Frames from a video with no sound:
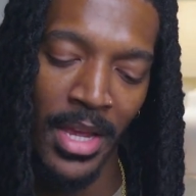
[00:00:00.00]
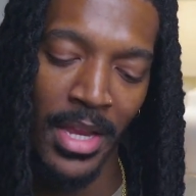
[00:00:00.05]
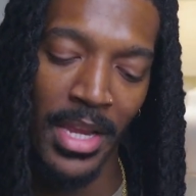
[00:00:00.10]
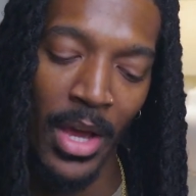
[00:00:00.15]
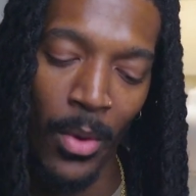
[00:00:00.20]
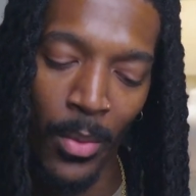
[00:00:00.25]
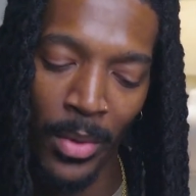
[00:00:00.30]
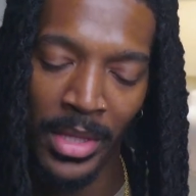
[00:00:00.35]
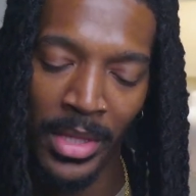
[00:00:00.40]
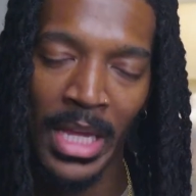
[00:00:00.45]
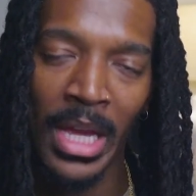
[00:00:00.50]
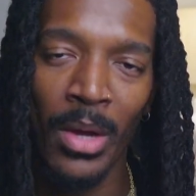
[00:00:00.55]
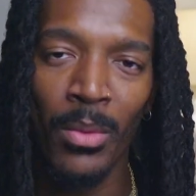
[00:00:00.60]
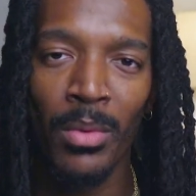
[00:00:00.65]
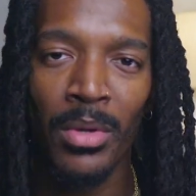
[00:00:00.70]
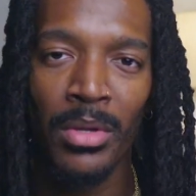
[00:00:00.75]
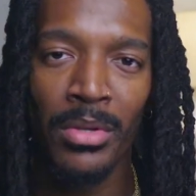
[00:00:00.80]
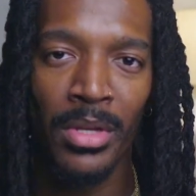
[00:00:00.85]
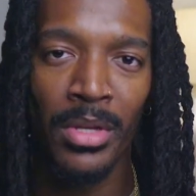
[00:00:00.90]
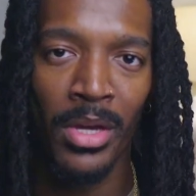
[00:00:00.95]
Now, one thing I
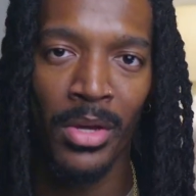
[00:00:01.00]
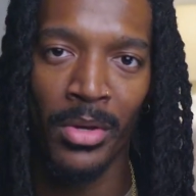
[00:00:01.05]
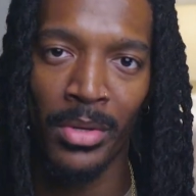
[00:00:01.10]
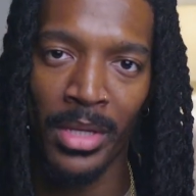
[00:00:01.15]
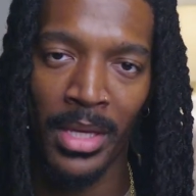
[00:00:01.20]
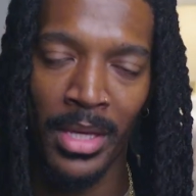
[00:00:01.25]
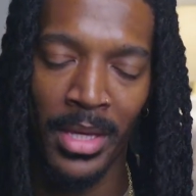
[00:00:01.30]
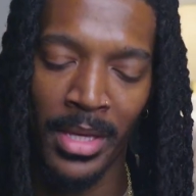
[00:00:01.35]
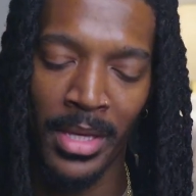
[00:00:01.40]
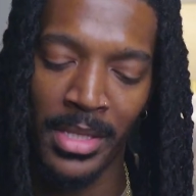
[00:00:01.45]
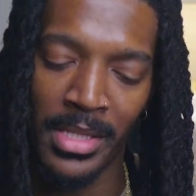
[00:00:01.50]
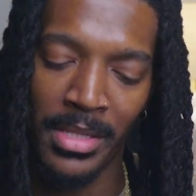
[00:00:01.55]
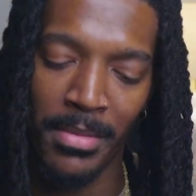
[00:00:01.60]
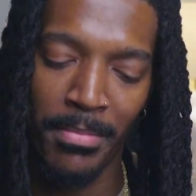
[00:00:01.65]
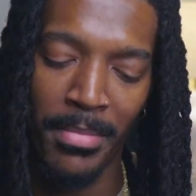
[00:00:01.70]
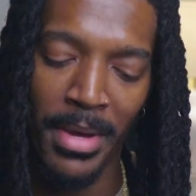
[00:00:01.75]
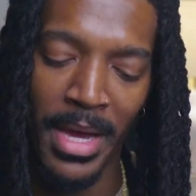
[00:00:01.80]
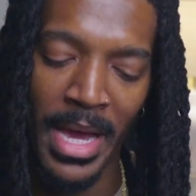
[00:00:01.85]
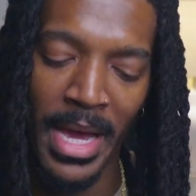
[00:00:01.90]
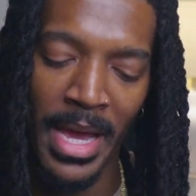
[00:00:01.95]
will note is
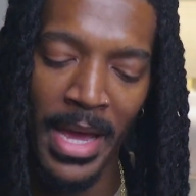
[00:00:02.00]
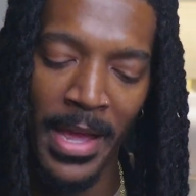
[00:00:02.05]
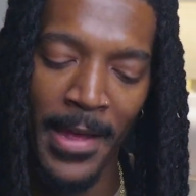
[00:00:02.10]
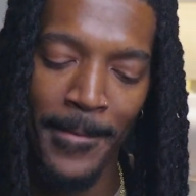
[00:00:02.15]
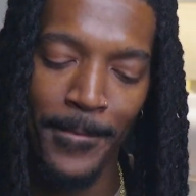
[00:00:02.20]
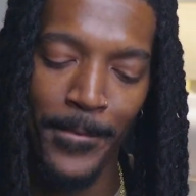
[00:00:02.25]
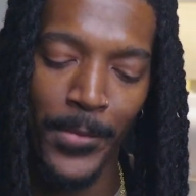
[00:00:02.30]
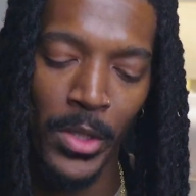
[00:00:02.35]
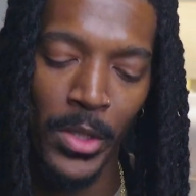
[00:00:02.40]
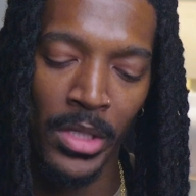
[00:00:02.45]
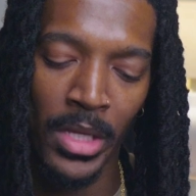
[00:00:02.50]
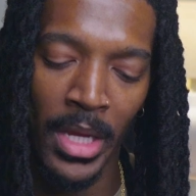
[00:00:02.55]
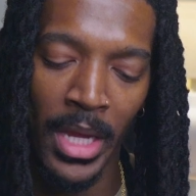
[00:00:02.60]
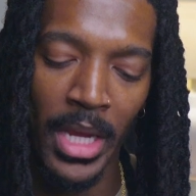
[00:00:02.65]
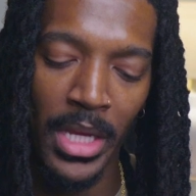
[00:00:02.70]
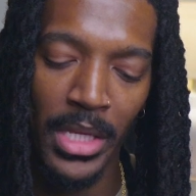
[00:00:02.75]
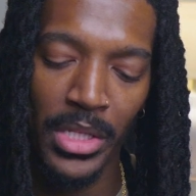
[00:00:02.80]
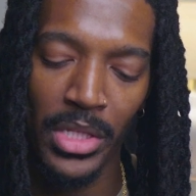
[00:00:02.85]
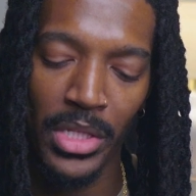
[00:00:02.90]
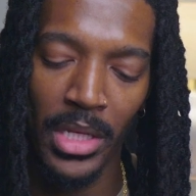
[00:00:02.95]
by
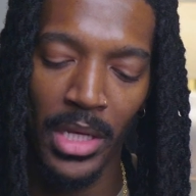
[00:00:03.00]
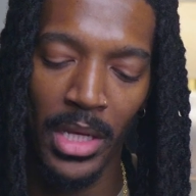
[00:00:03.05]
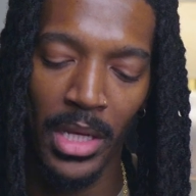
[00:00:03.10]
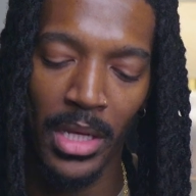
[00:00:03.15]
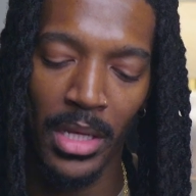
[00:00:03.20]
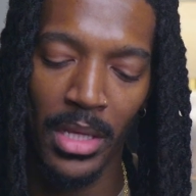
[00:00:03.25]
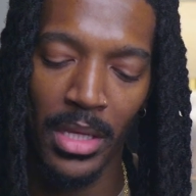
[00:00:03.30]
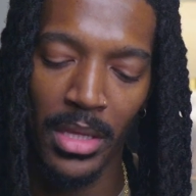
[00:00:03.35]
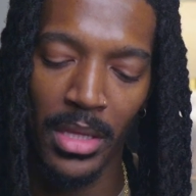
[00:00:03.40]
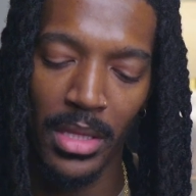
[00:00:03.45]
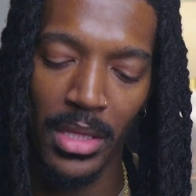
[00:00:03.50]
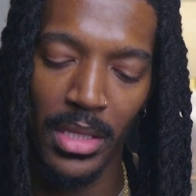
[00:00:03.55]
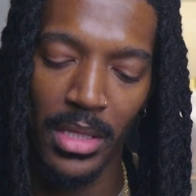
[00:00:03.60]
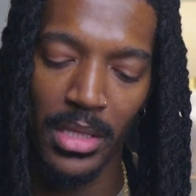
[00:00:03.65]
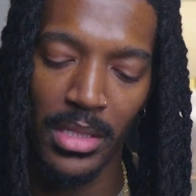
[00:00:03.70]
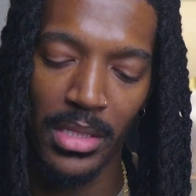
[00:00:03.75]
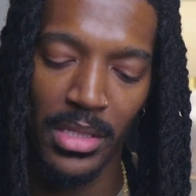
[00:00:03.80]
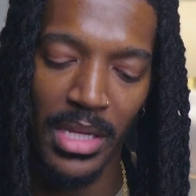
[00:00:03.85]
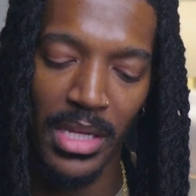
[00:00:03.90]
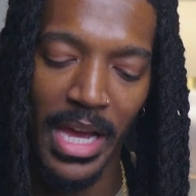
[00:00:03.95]
changing
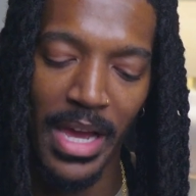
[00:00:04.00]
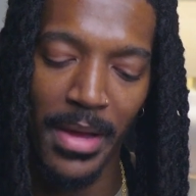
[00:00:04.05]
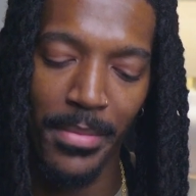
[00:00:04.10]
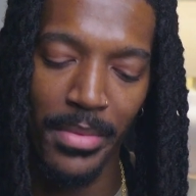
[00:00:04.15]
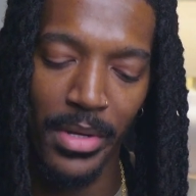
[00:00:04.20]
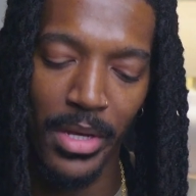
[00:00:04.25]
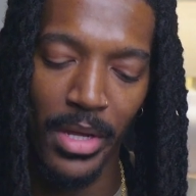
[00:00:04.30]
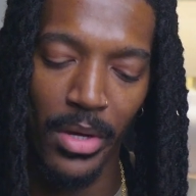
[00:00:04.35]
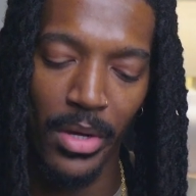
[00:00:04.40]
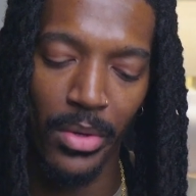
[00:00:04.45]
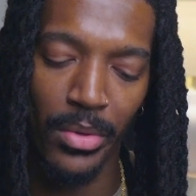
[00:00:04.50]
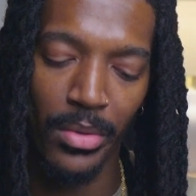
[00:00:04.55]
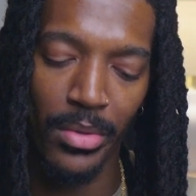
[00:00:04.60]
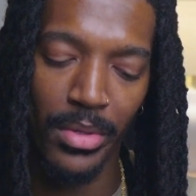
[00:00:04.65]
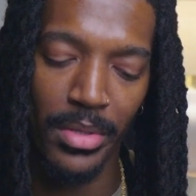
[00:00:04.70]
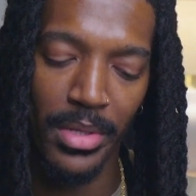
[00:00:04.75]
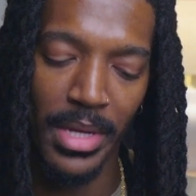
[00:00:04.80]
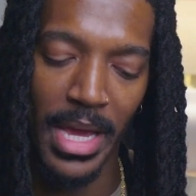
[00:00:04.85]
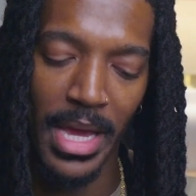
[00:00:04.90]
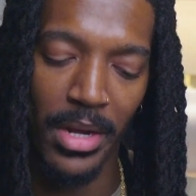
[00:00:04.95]
this top
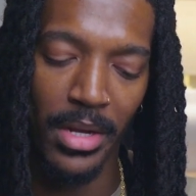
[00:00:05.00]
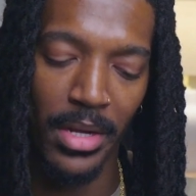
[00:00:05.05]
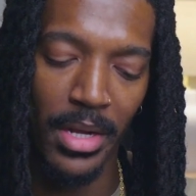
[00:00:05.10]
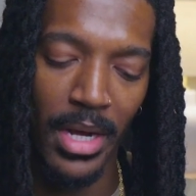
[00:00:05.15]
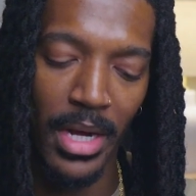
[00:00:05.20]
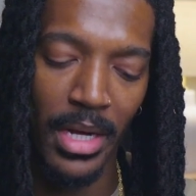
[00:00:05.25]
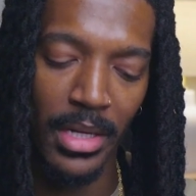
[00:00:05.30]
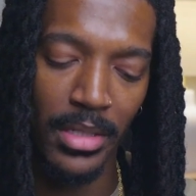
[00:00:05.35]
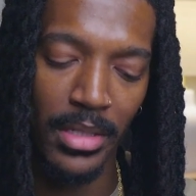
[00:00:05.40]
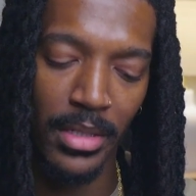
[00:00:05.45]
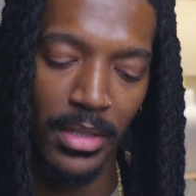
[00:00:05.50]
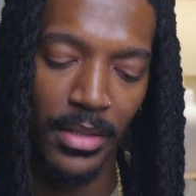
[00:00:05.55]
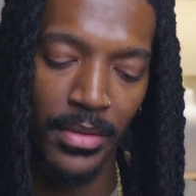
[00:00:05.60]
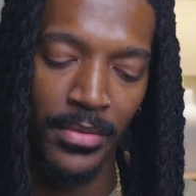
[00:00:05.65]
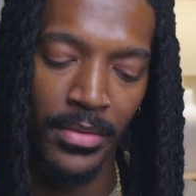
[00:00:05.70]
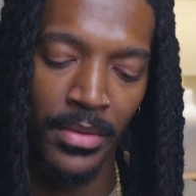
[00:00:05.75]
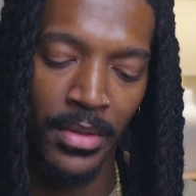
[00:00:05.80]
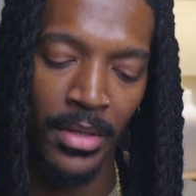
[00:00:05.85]
note down an octave,